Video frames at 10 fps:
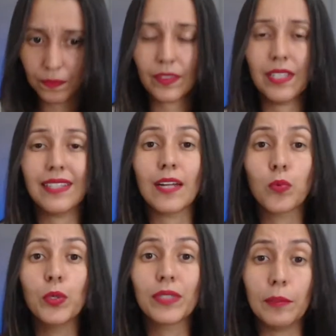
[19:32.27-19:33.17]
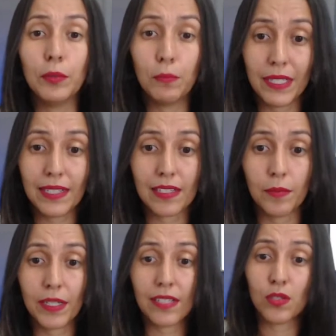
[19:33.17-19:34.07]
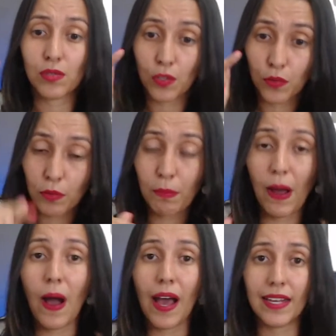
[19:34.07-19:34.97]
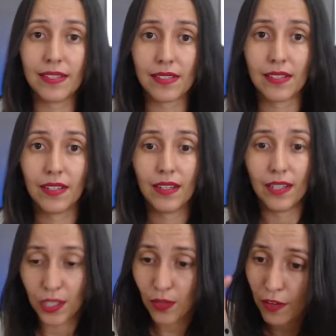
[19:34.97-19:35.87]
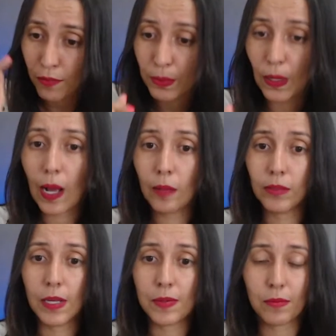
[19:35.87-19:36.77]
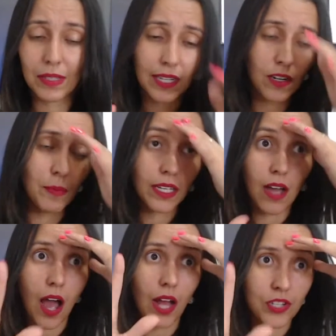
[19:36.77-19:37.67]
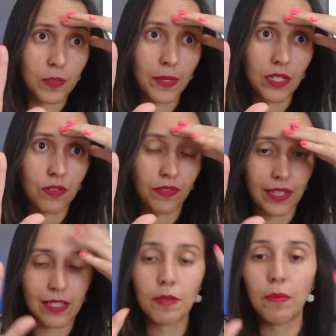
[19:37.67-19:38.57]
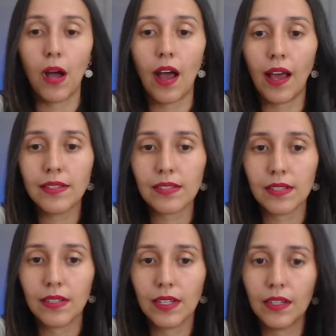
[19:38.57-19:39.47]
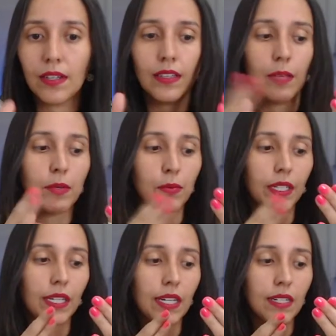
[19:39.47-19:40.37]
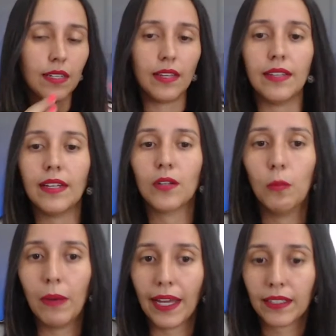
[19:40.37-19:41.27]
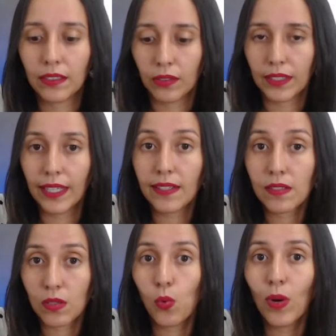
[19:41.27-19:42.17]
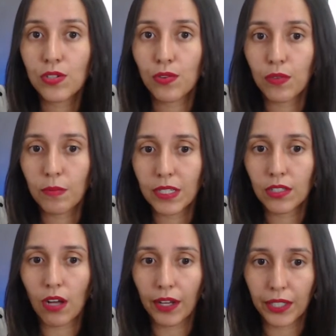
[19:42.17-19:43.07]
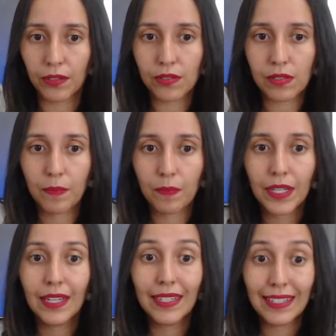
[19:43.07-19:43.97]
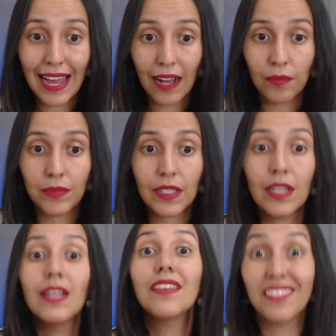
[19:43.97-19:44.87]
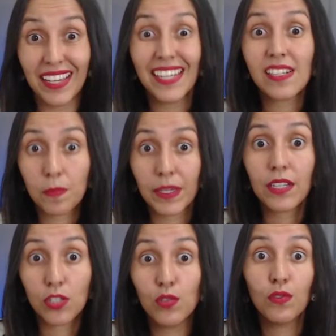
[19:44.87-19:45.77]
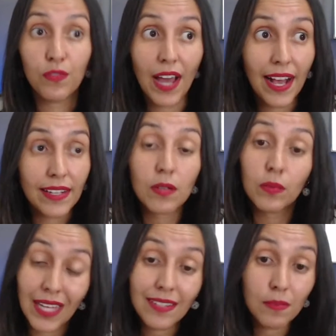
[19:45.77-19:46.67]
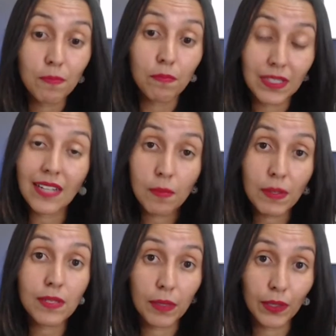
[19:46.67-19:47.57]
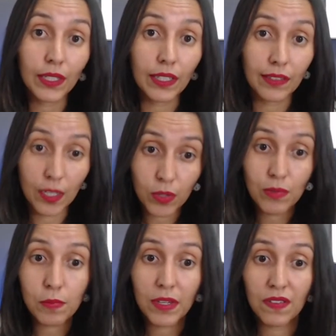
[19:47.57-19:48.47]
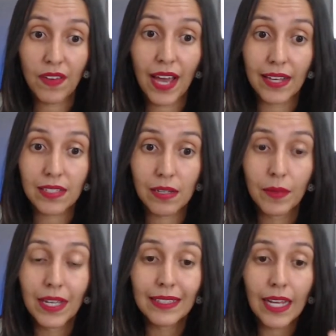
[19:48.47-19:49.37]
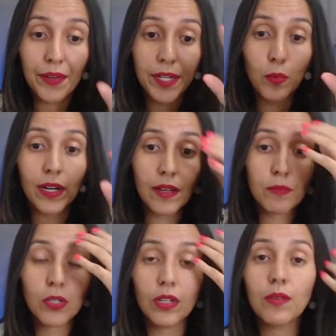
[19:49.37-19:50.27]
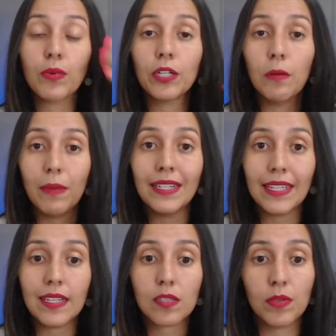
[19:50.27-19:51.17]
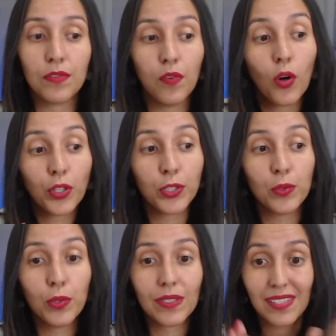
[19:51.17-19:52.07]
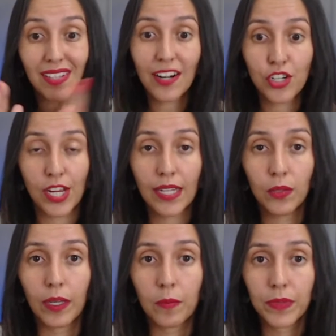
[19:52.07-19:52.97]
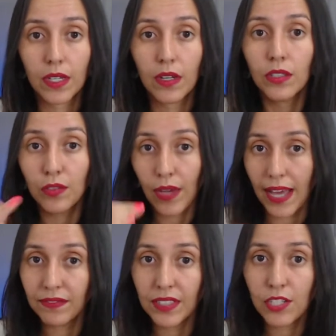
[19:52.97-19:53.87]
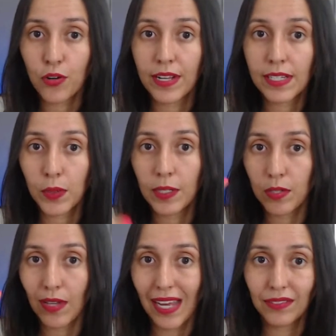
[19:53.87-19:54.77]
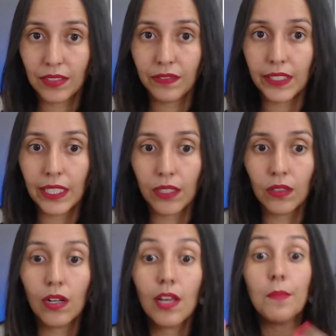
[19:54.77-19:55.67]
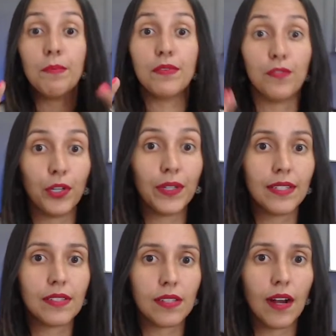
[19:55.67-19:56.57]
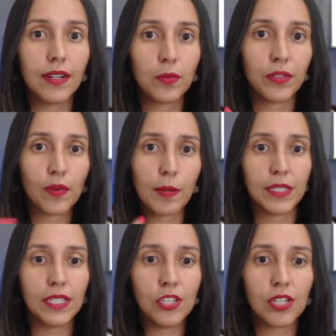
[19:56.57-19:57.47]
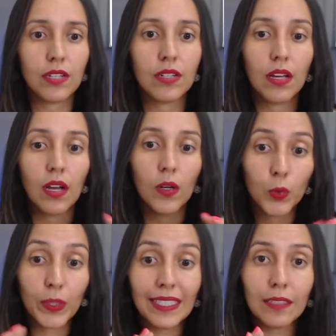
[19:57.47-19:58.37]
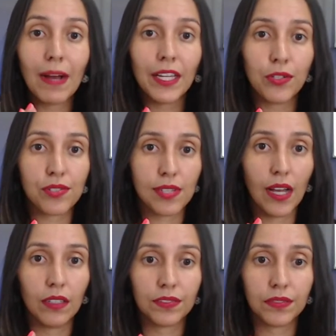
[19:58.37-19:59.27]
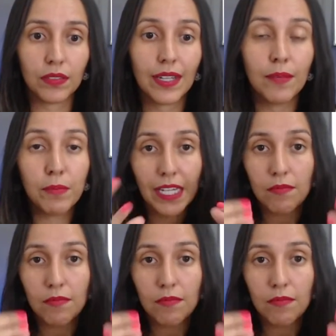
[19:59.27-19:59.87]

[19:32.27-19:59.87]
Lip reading: That will keep you busy, because you see, you will pause. You have problems. You'll be like, oh my God, she's speaking too fast. Let me pause, let me read, and then go back. Okay, so 1 to 3 minute audios. Now, they speak too fast. That's a possibility. They will speak fast. Now here what I'm going to recommend is before you start shadowing, you have the transcript, you have the video. Before you get started with the repetition, read it by yourself. Become